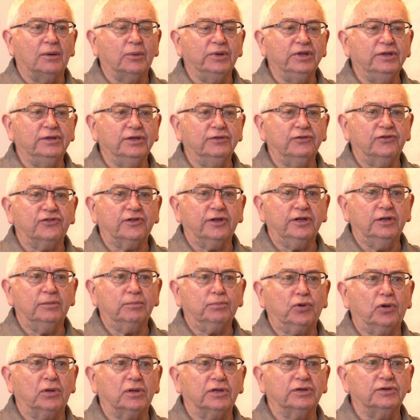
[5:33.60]
We didn't stay
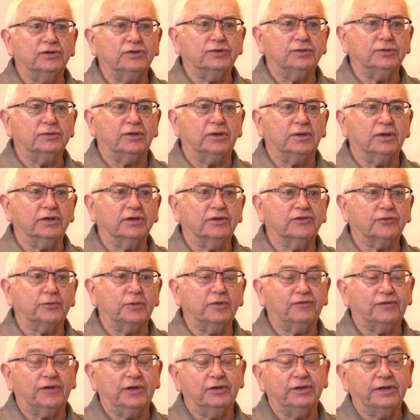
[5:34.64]
in Poland too long, as
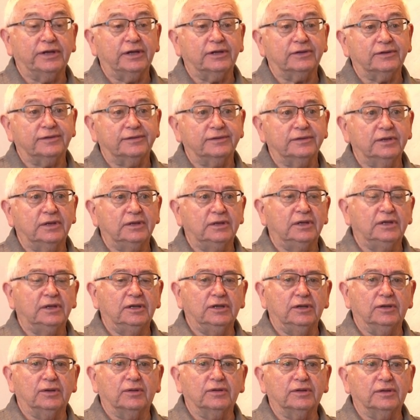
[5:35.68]
we found out,
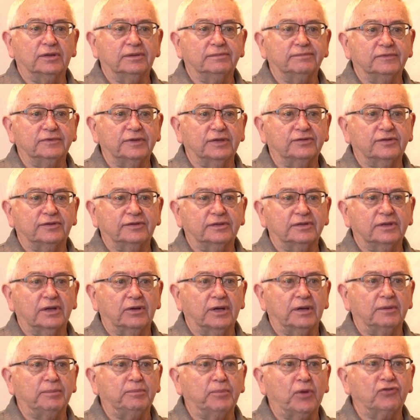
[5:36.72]

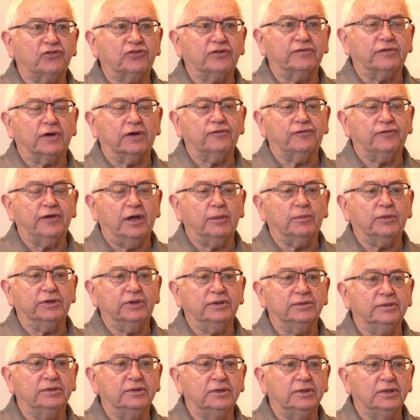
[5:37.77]
that most of our
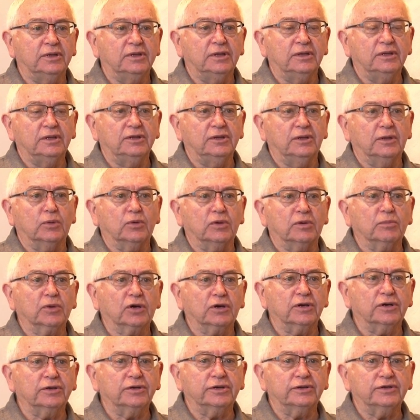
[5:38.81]
family, were
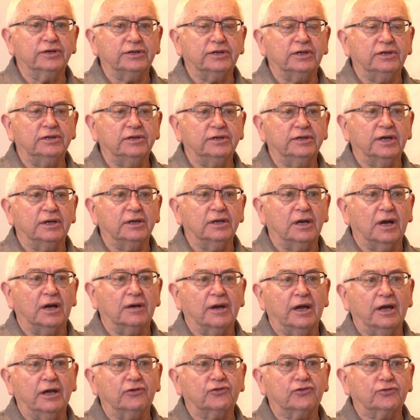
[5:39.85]
murdered, and
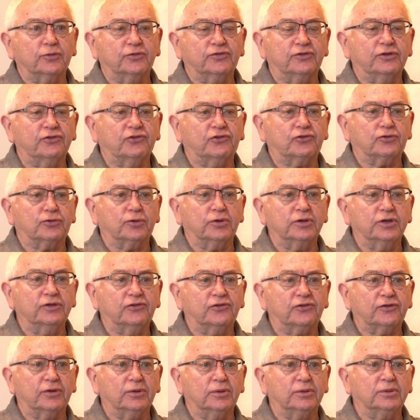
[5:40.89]
our house was destroyed.
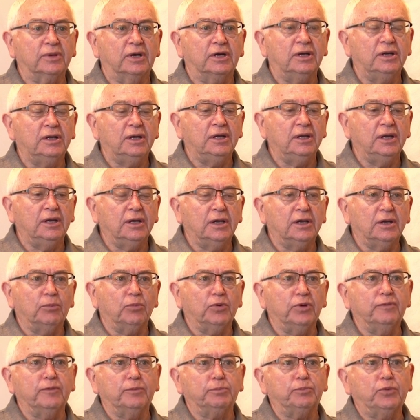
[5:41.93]
So
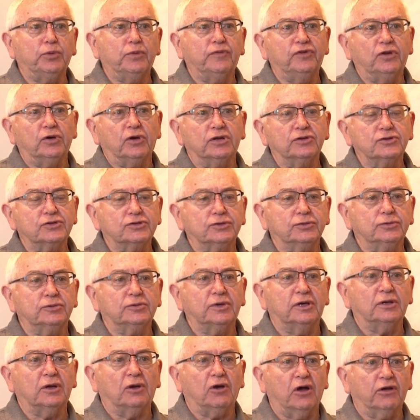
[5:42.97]
we moved on
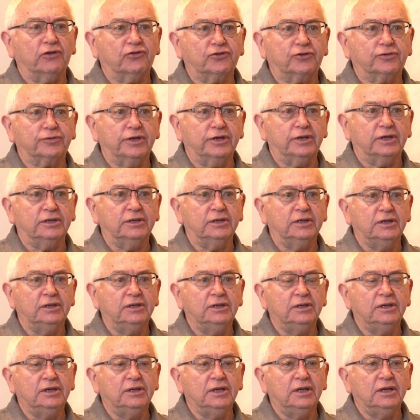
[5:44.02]
to Austria.
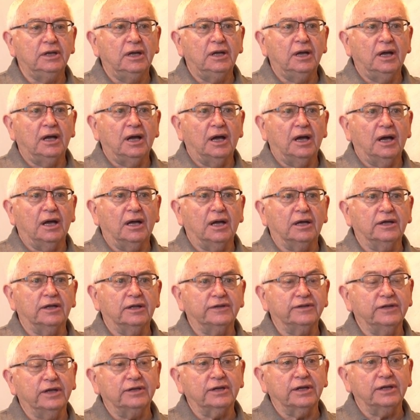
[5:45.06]

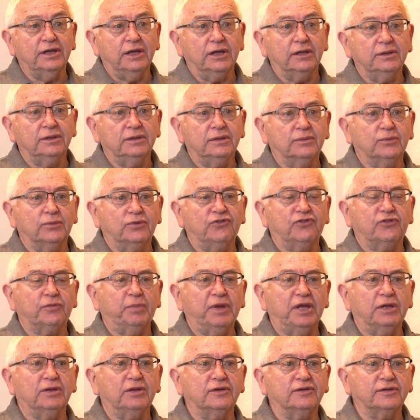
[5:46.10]
Then again, we
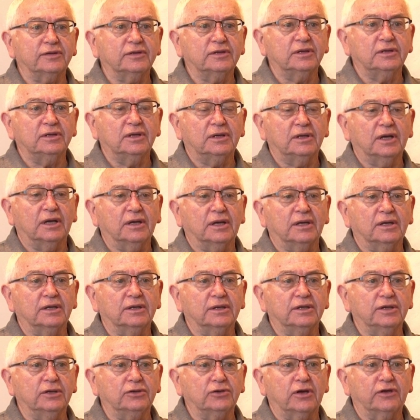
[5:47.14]
spent
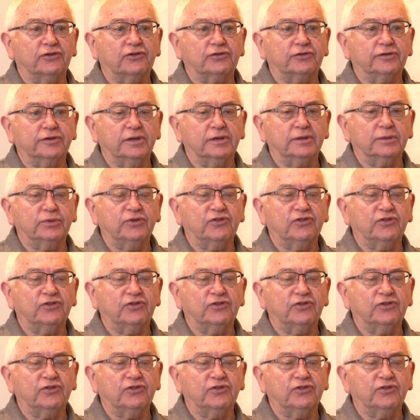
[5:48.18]
in Austria.